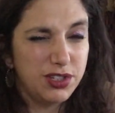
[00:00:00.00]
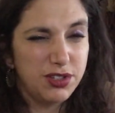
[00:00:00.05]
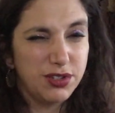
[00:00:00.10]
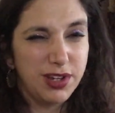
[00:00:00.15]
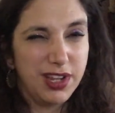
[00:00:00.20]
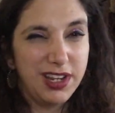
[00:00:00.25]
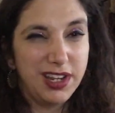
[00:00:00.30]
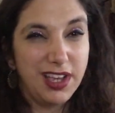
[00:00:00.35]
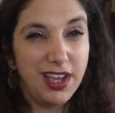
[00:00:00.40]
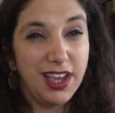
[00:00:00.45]
to
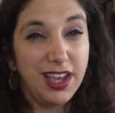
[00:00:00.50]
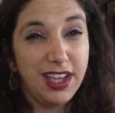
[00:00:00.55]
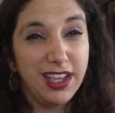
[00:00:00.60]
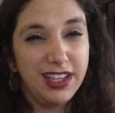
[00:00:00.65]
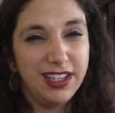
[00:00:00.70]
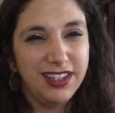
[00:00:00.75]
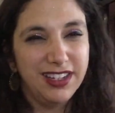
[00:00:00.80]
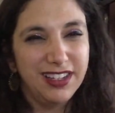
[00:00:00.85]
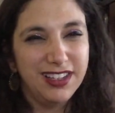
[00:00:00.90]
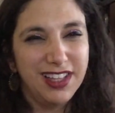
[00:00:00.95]
try to
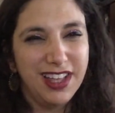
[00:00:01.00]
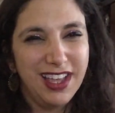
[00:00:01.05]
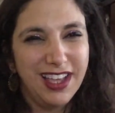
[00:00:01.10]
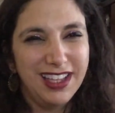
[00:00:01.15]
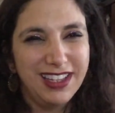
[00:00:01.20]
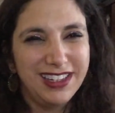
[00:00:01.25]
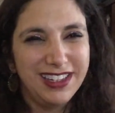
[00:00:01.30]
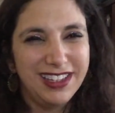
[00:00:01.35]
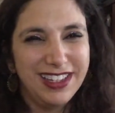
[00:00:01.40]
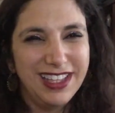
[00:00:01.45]
hide a
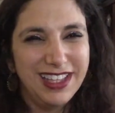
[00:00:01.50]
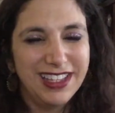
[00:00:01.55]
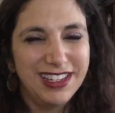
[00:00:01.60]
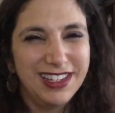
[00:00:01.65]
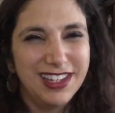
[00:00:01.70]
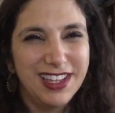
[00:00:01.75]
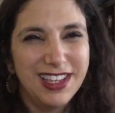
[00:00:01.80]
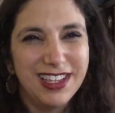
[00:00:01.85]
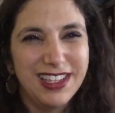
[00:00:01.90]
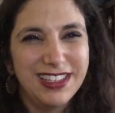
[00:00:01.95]
lot,
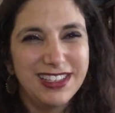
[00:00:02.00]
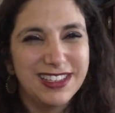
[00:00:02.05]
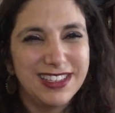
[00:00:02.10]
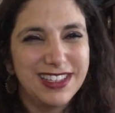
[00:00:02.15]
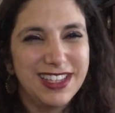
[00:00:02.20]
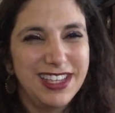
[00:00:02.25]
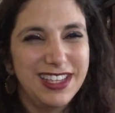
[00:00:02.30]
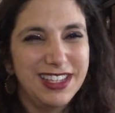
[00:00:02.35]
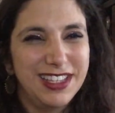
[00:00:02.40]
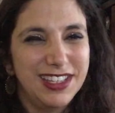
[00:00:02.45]
and it's
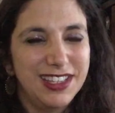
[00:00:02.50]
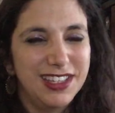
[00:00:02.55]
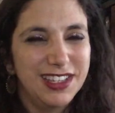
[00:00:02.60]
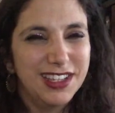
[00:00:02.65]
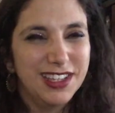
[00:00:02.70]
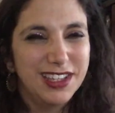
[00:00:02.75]
taken